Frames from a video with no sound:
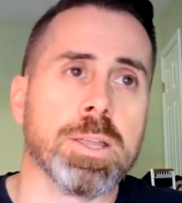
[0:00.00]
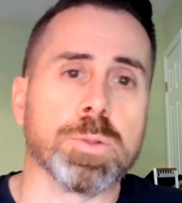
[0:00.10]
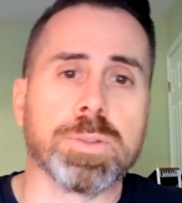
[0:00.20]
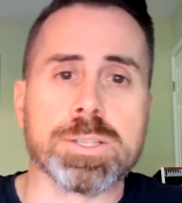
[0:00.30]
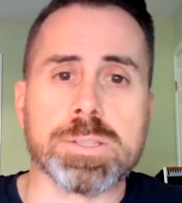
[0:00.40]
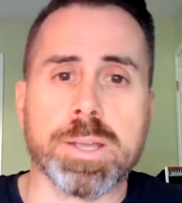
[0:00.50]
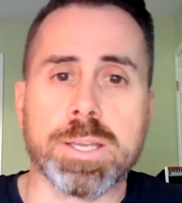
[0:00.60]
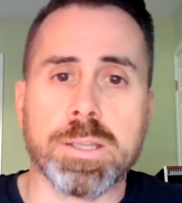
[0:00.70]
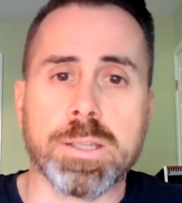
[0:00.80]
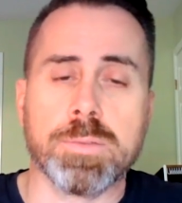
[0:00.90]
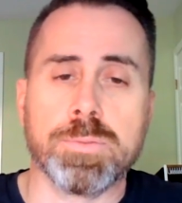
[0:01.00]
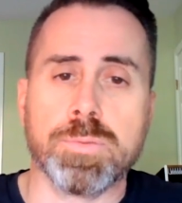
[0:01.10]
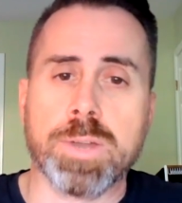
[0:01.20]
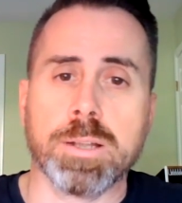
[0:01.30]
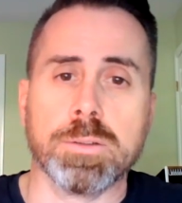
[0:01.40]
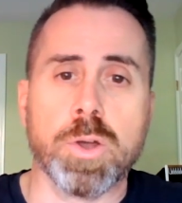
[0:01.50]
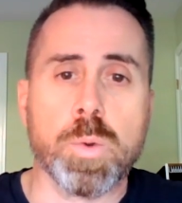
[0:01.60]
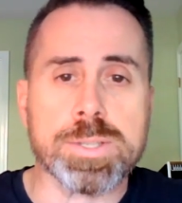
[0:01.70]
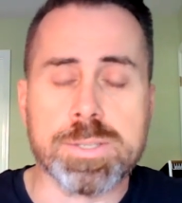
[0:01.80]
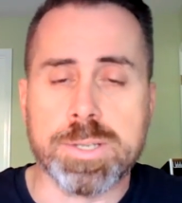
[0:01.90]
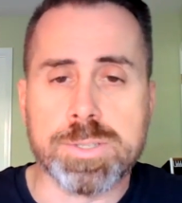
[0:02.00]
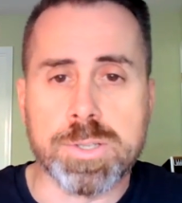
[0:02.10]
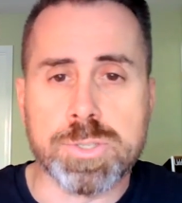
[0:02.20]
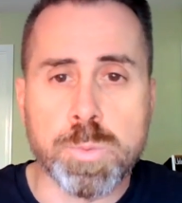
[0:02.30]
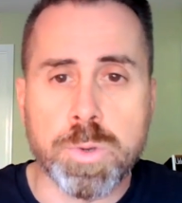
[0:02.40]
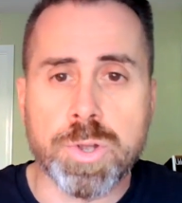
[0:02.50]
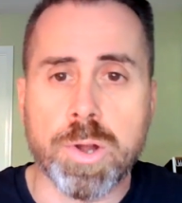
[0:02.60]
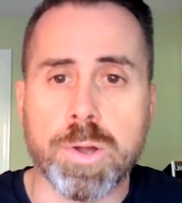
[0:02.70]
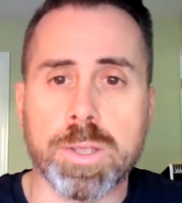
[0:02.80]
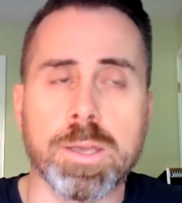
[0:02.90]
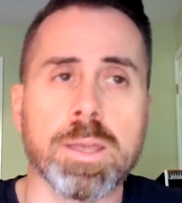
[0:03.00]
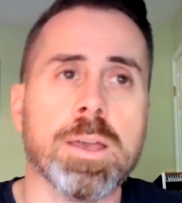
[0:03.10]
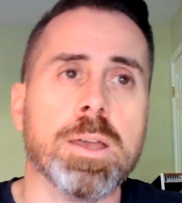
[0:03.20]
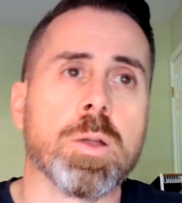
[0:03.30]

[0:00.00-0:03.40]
Things like if you've got a low incidence consumer target,